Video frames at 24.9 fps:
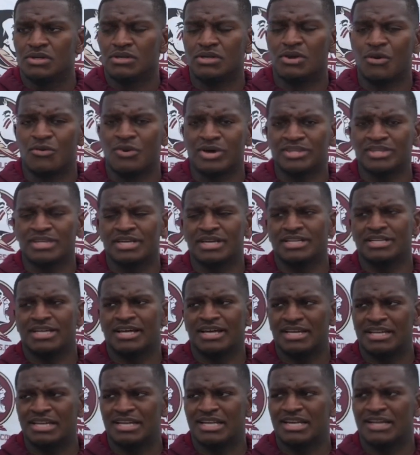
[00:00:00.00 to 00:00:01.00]
You know, one thing
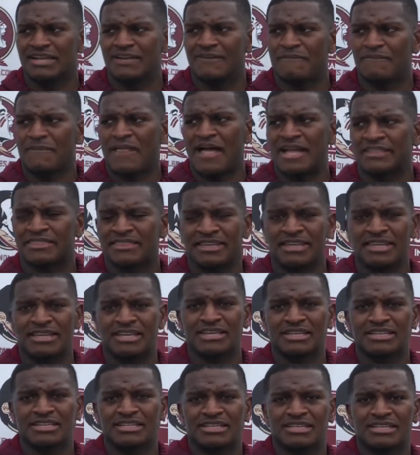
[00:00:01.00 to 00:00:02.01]
that I think
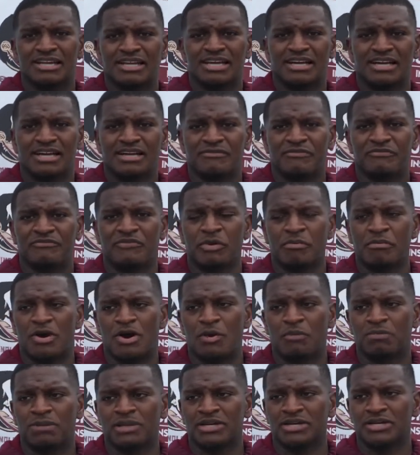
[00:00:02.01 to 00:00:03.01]

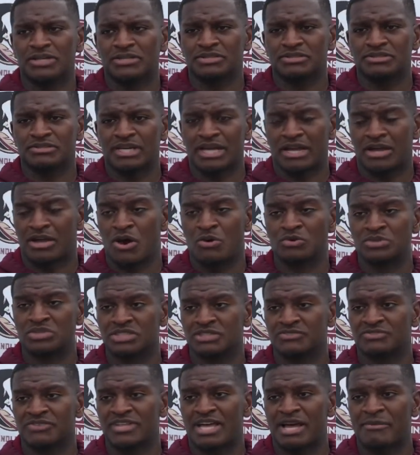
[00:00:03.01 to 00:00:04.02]
football players, and
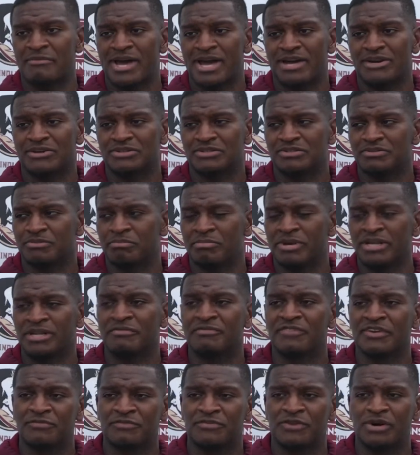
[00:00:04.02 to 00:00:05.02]
coaches for that matter,
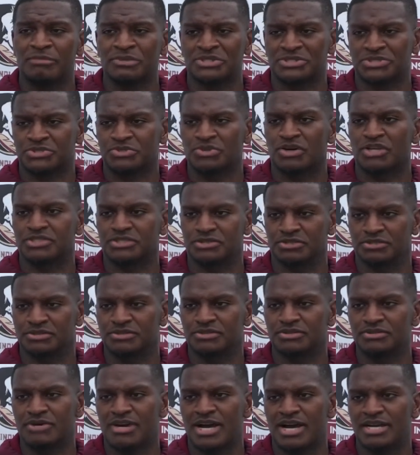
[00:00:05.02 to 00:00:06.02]
benefit from is structure,
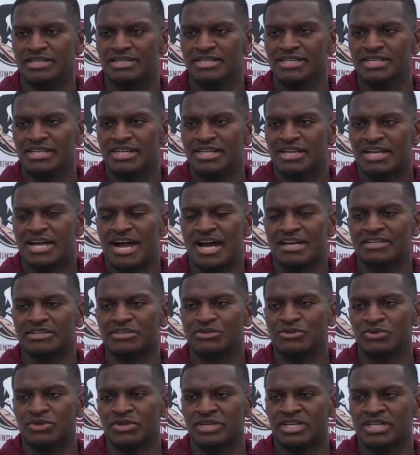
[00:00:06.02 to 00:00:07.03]
right?
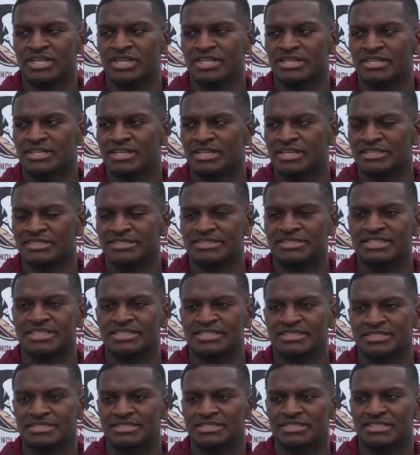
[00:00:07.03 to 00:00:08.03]
Continuity and
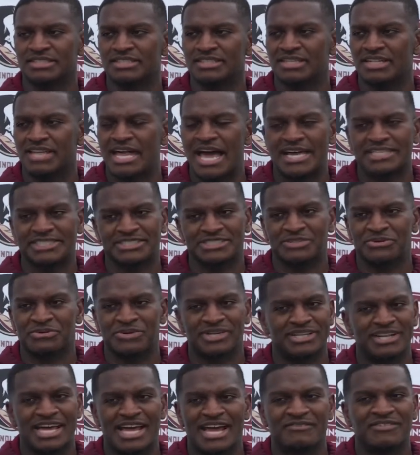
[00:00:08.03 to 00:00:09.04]
consistency. Last year
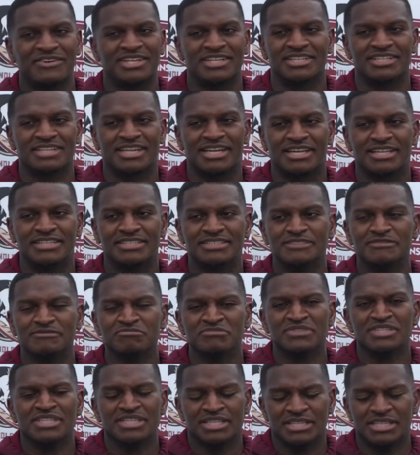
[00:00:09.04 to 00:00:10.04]
we didn't have any of that.
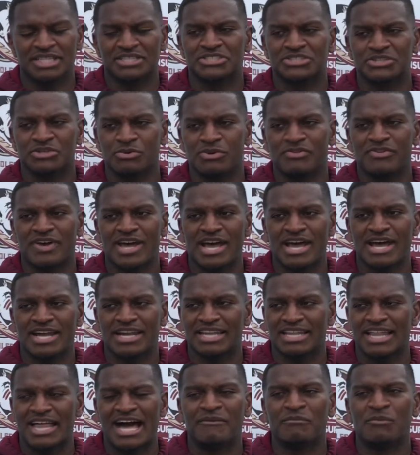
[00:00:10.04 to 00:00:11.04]
This year we've had a
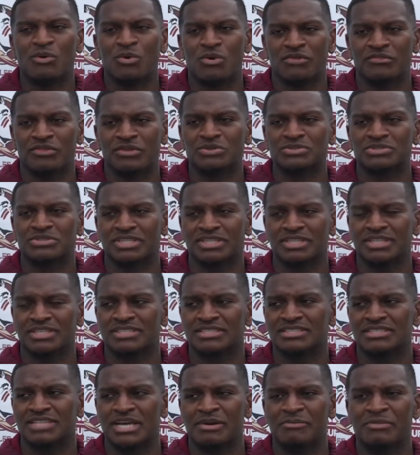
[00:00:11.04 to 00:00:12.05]
lot more of those
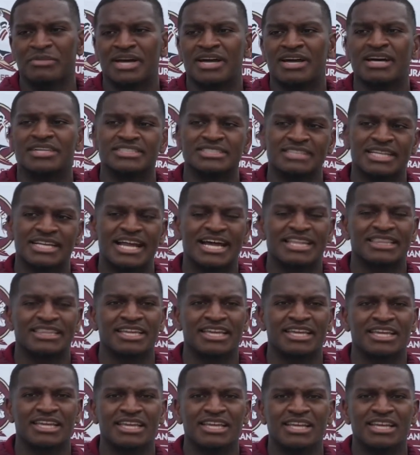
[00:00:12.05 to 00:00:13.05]
things, and because of that, I
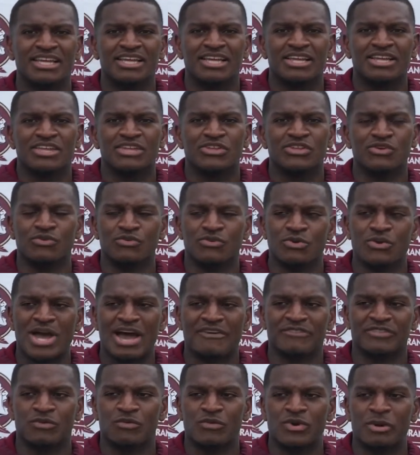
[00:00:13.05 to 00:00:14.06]
think you
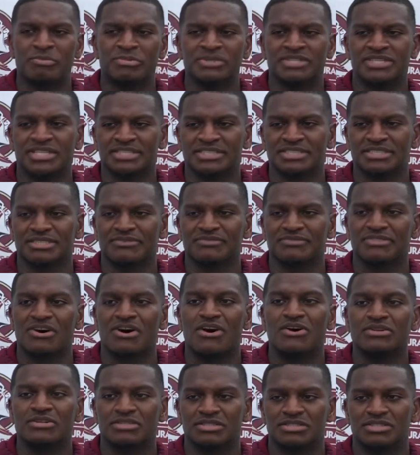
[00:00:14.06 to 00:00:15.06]
have the repetition of
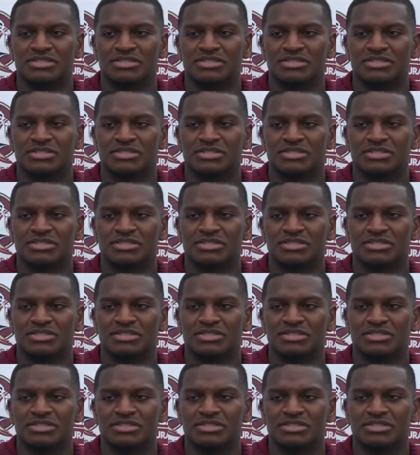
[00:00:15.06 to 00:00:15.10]
thought